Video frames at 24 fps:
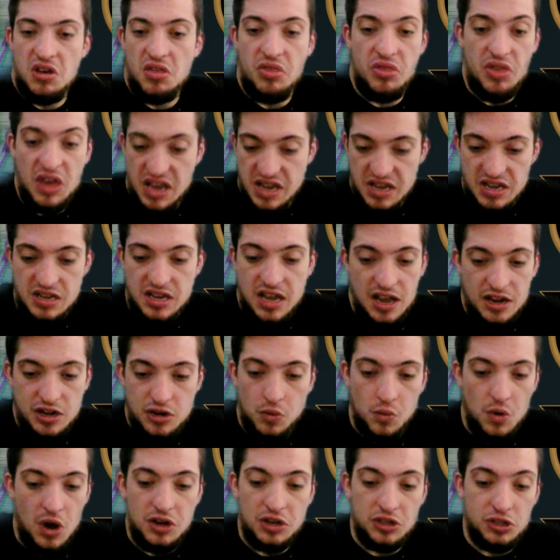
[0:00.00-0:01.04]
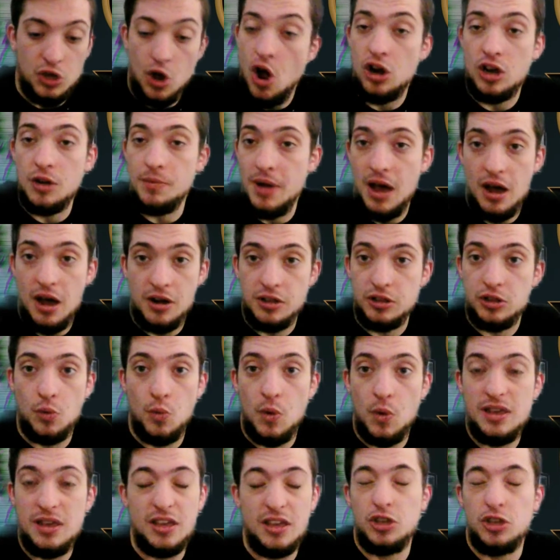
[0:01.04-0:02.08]
thing, and you want to talk about it the
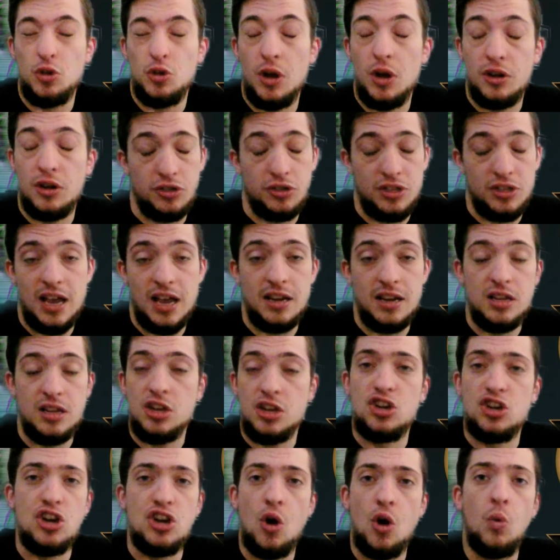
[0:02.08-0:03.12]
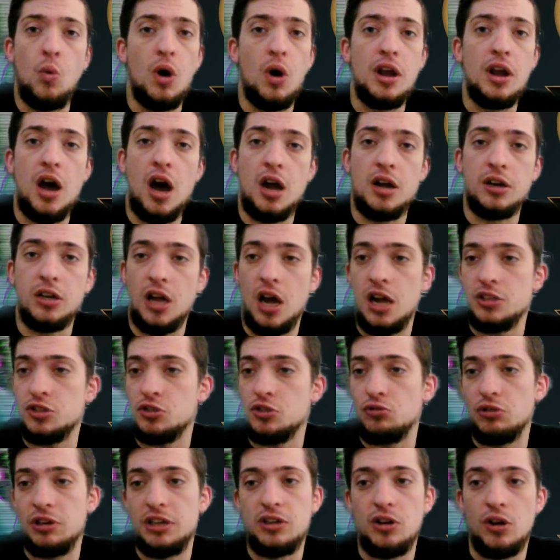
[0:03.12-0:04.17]
way that you understand it, no one on God's
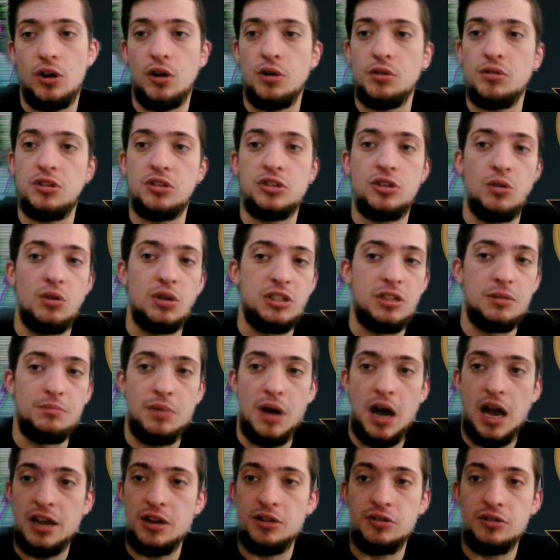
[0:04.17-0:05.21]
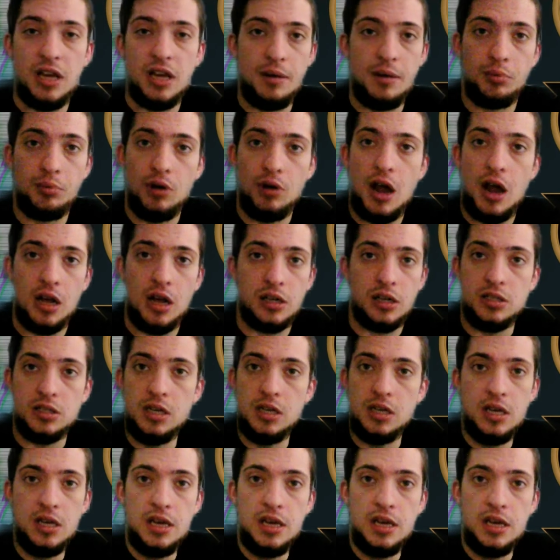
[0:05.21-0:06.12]
green earth is going to buy your damn product.